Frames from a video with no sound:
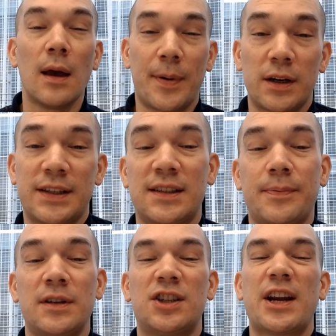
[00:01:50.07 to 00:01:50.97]

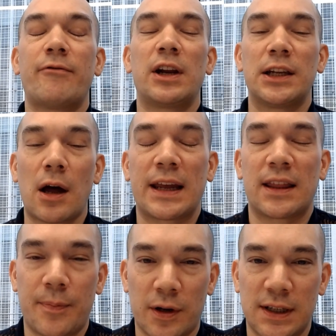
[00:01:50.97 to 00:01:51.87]
Participants generally like the
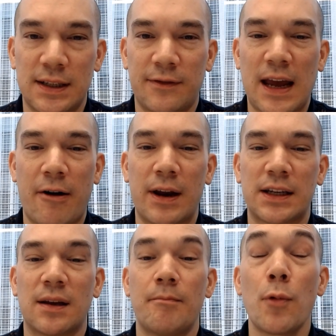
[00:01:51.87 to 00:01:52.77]
positive
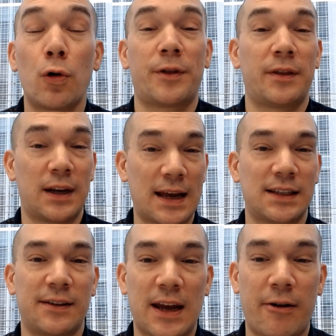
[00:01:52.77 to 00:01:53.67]
character more than the
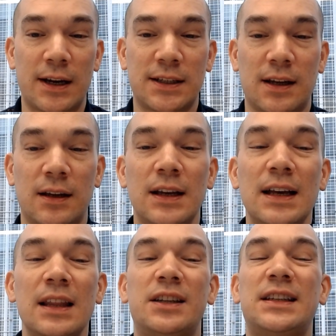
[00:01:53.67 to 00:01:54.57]
negative character.
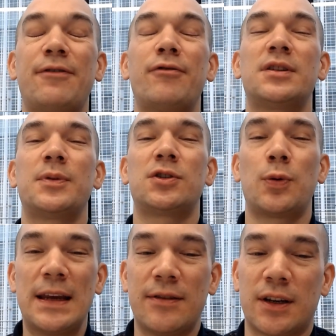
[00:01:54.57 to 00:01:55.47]
The difference
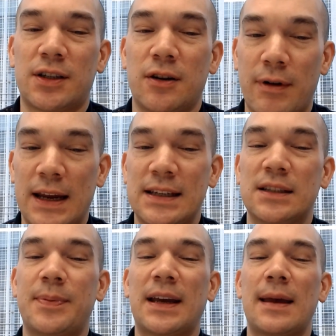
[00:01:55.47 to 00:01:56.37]
between the two ratings
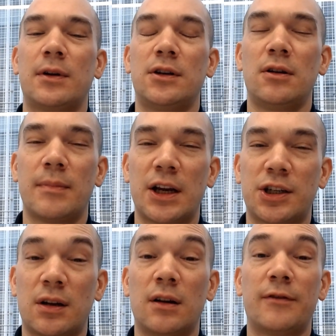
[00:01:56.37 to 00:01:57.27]
became a new
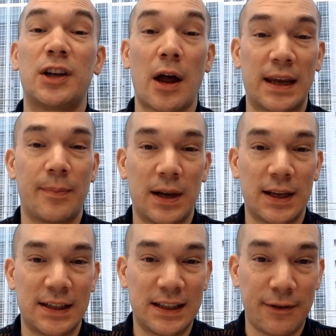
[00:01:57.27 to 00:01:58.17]
measure of
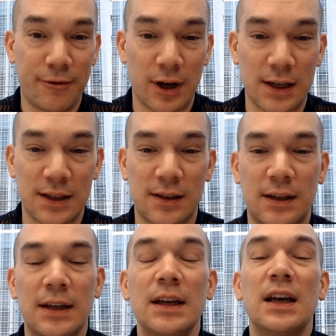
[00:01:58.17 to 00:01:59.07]
likability difference.
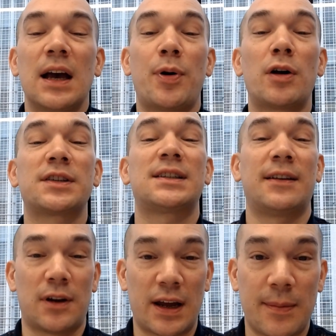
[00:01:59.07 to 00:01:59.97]
A positive
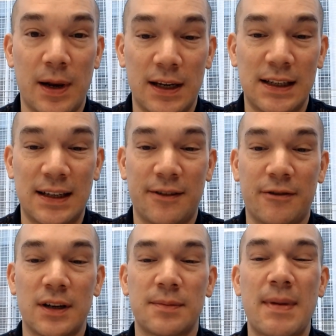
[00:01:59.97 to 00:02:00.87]
likability
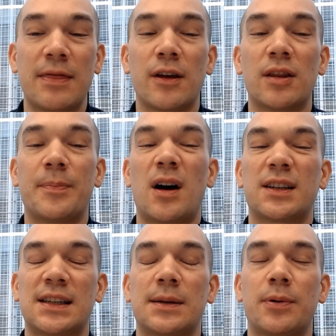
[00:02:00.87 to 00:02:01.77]
difference meant that the
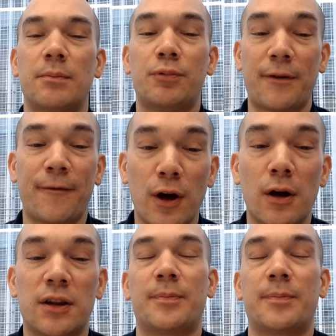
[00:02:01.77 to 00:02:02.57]
participant preferred the